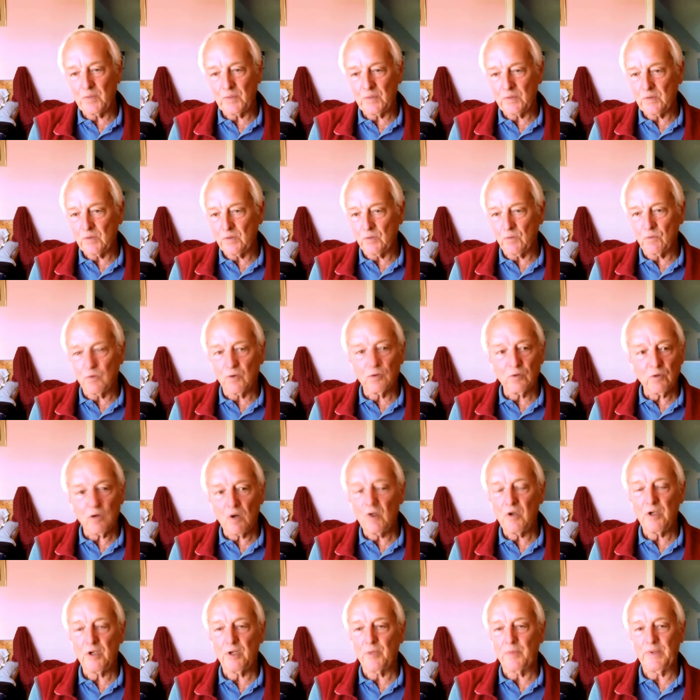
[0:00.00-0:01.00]
uh, to go
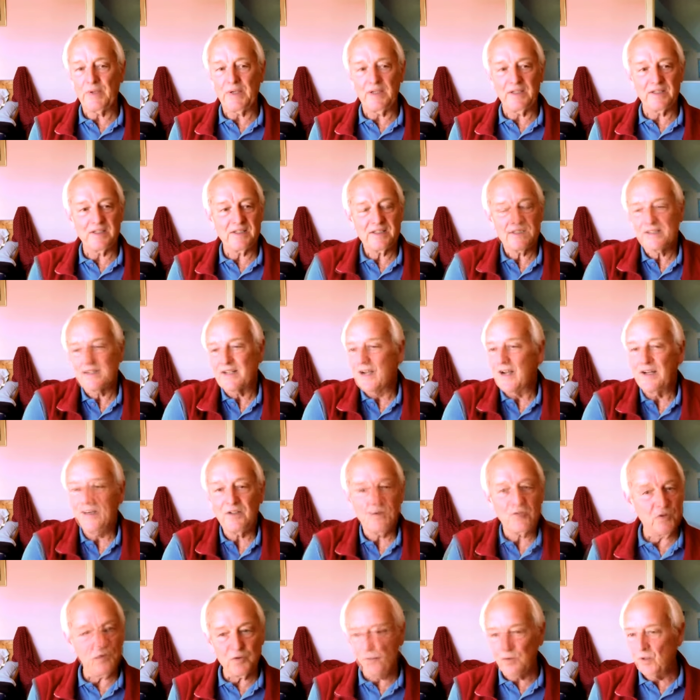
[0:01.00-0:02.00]
wrong. I mean, in
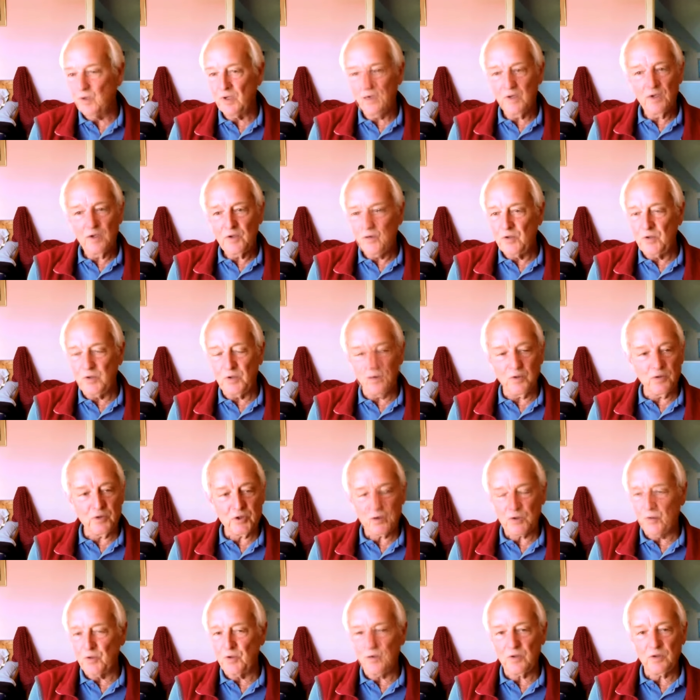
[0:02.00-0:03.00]
science, you you
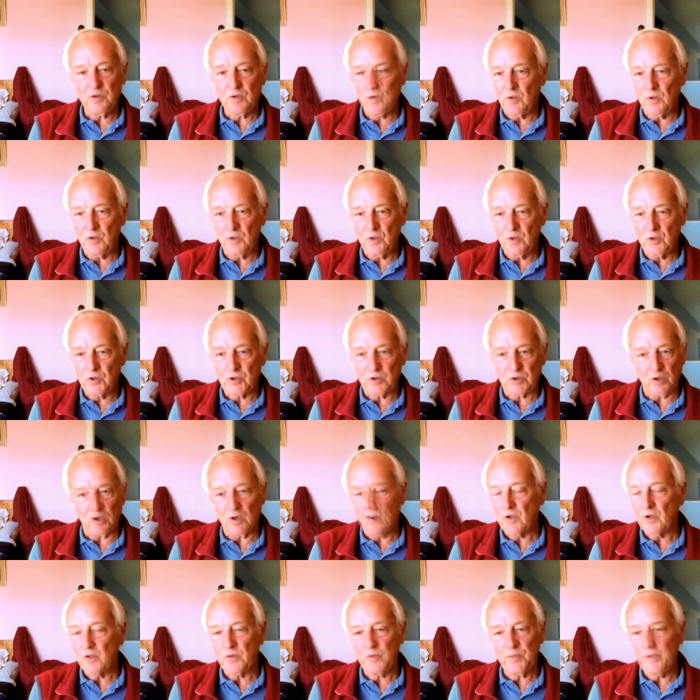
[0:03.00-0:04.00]
shouldn't
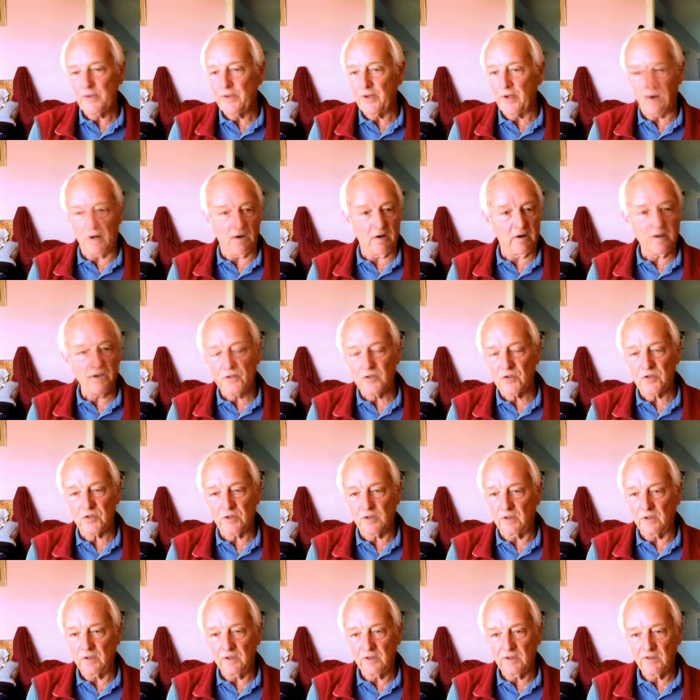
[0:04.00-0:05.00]
start with the
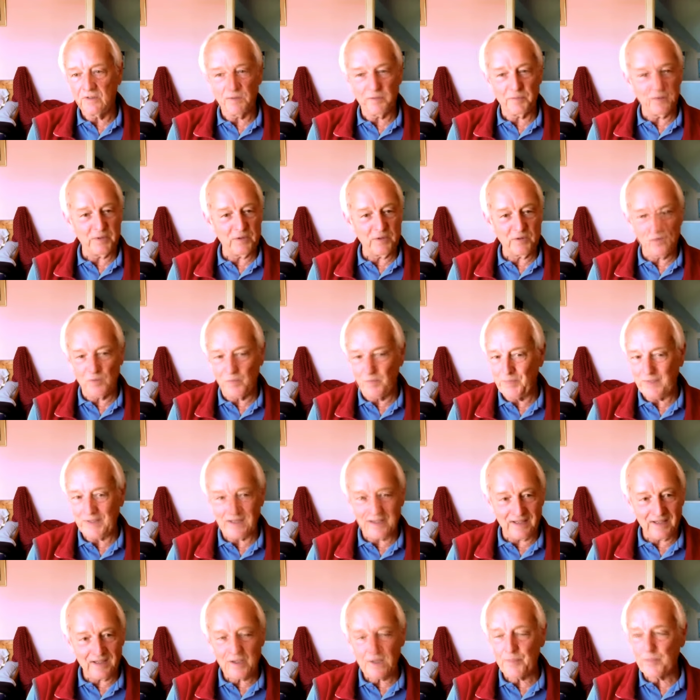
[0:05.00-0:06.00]
answer. I mean, you
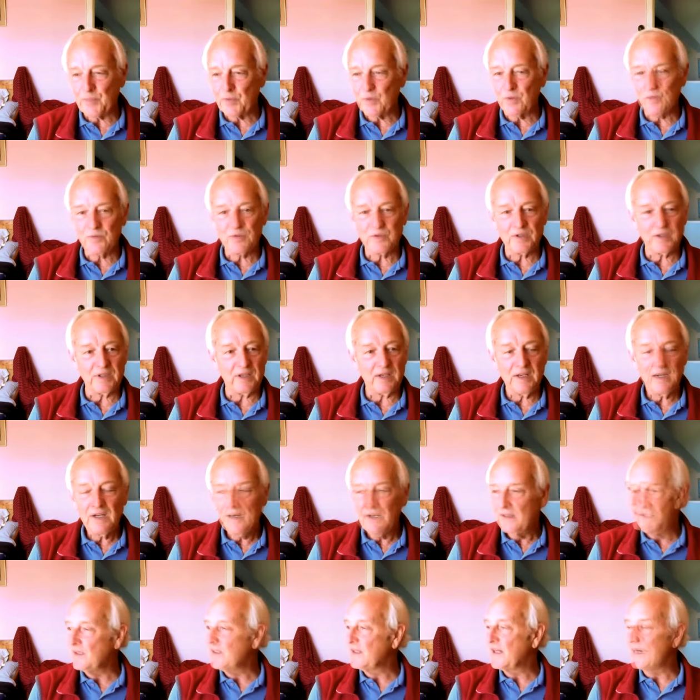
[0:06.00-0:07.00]
begin a project and
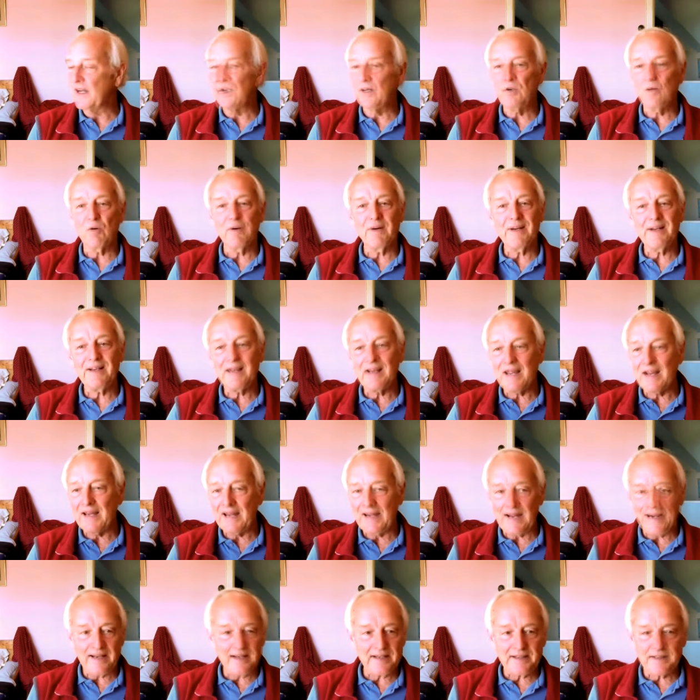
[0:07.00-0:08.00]
it can go in
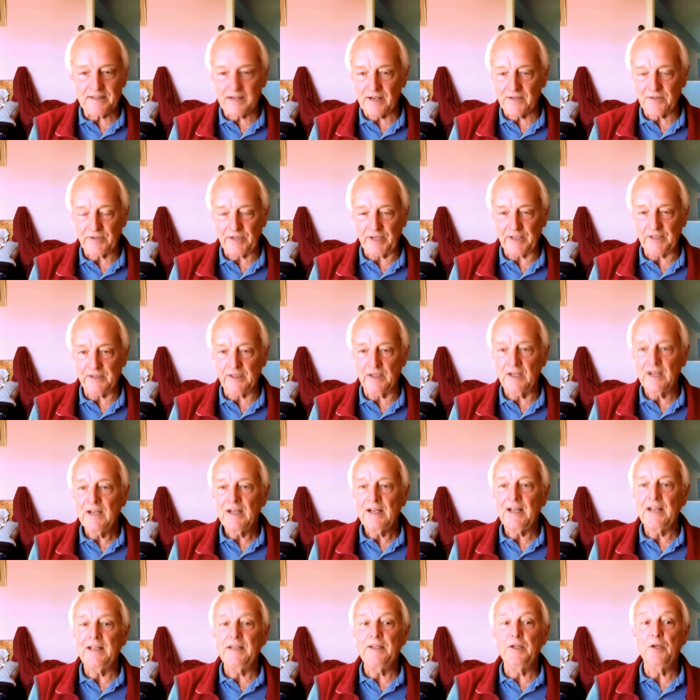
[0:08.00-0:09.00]
any direction,
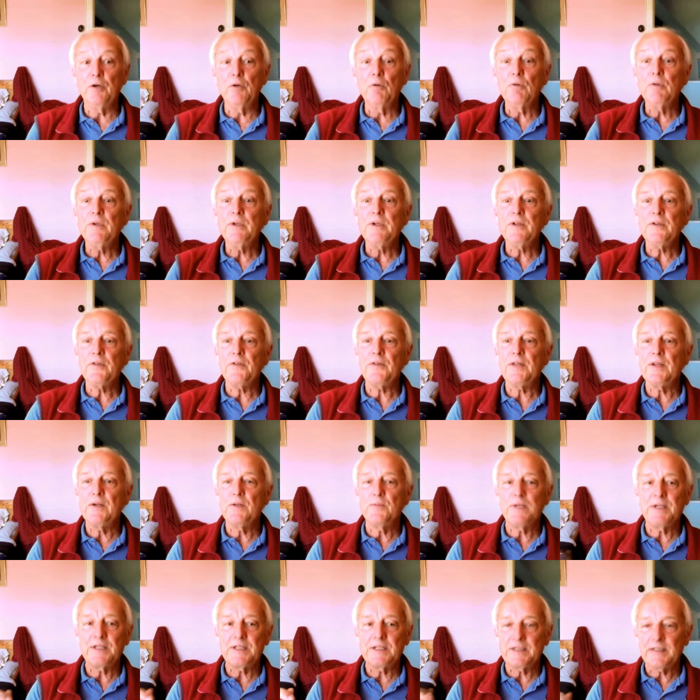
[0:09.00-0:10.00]
and the only
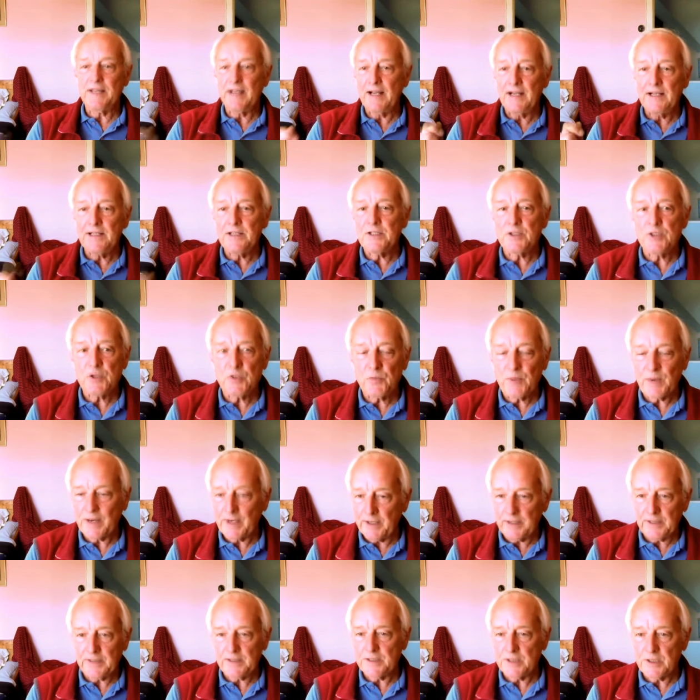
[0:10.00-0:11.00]
thing which tells you
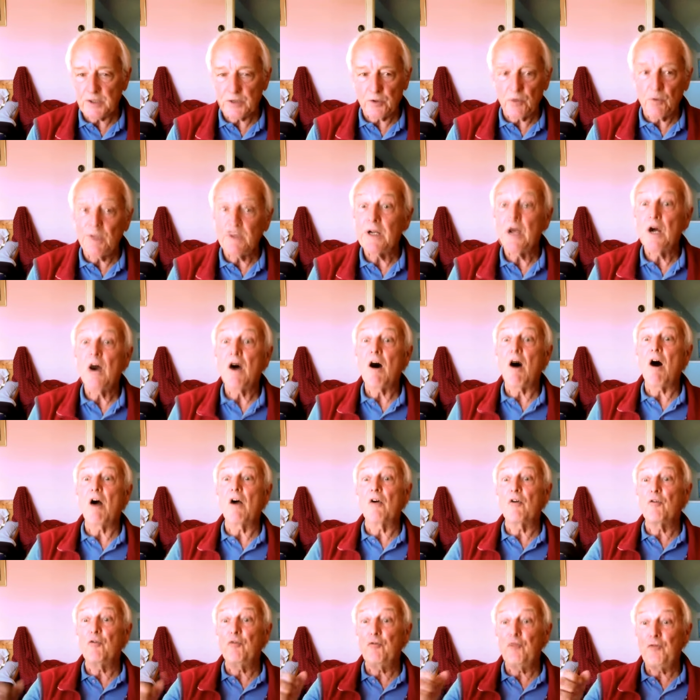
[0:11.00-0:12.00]
where it is going
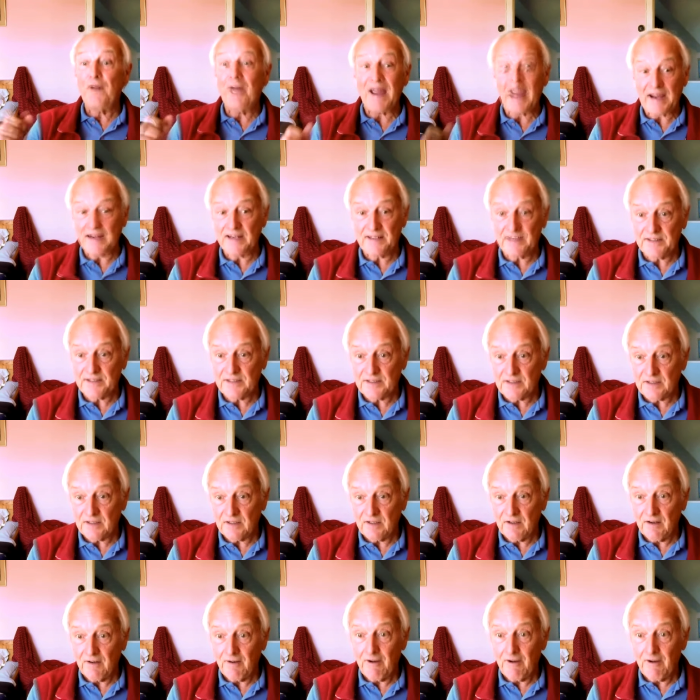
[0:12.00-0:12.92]
are facts,